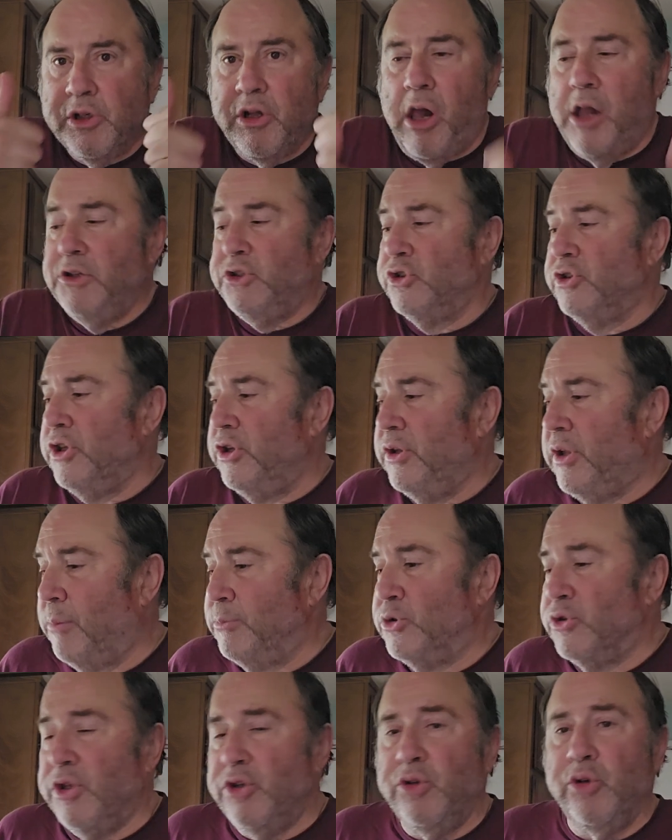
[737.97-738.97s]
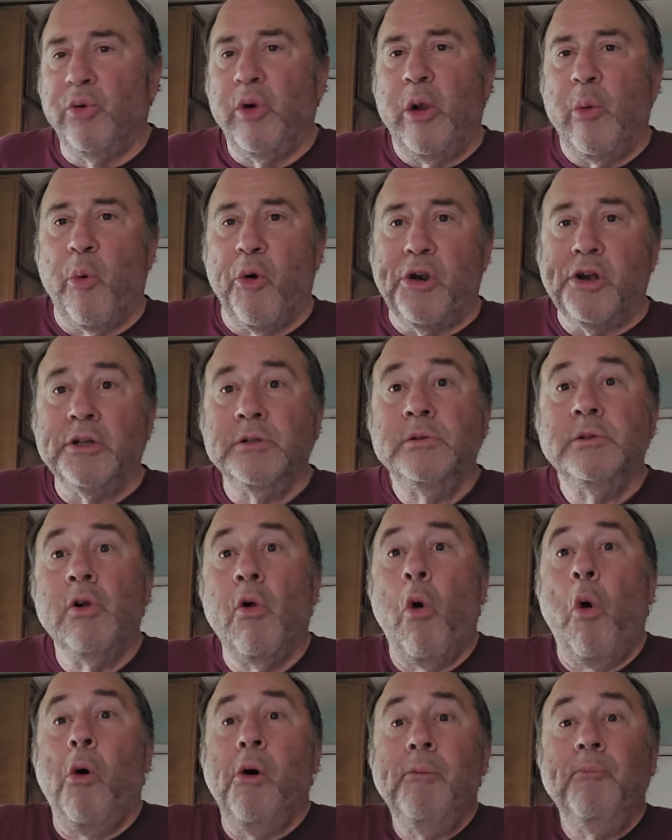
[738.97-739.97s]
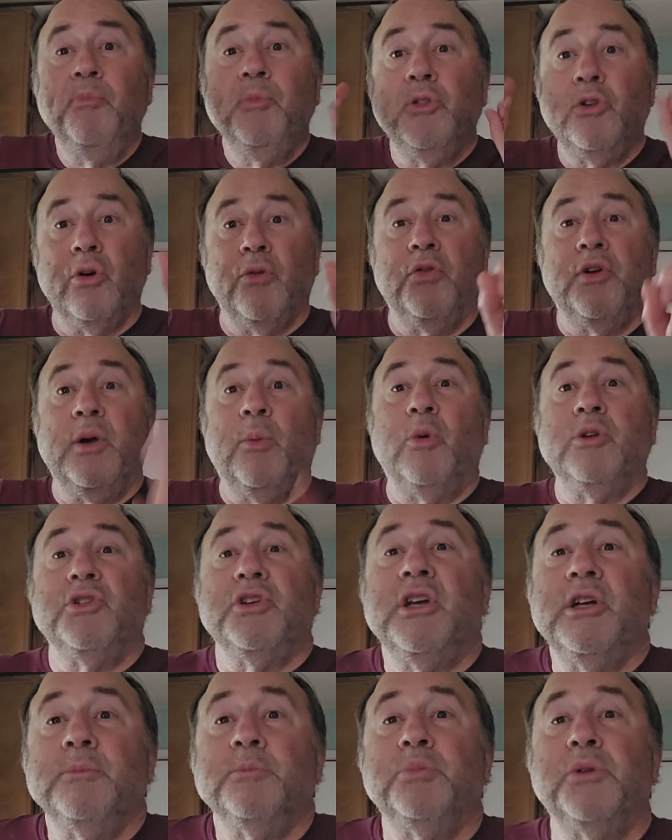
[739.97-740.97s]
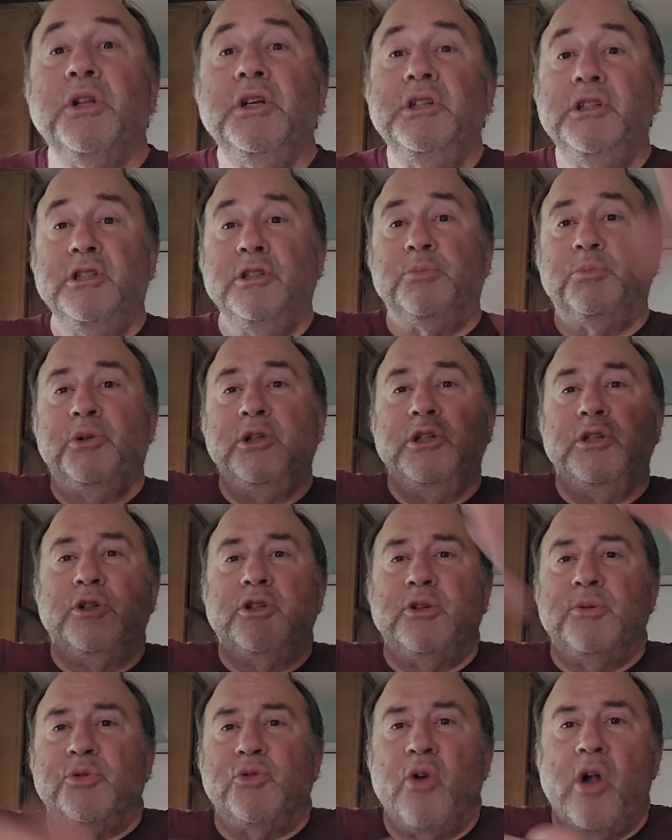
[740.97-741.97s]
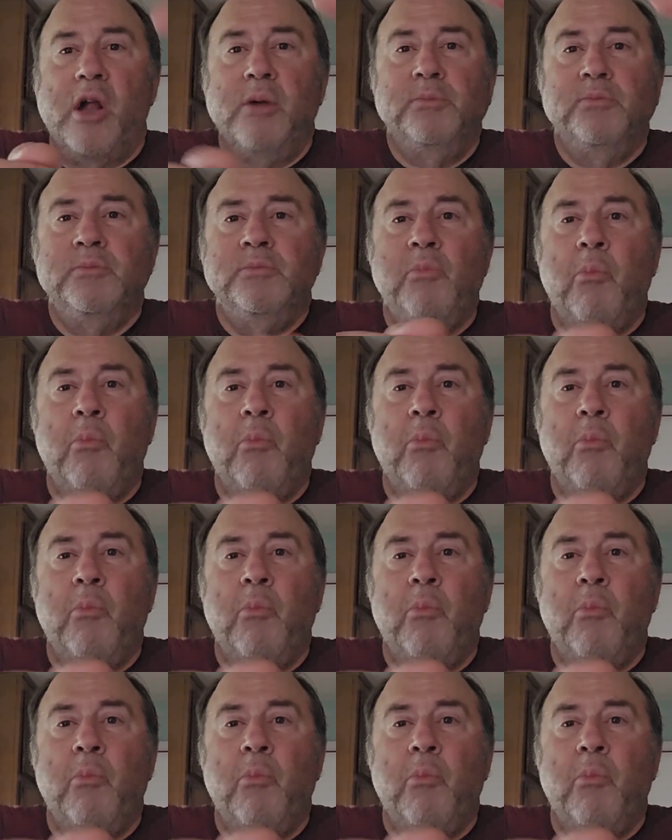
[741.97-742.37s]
I'm sure they do great work. Don't forget, once again, please subscribe,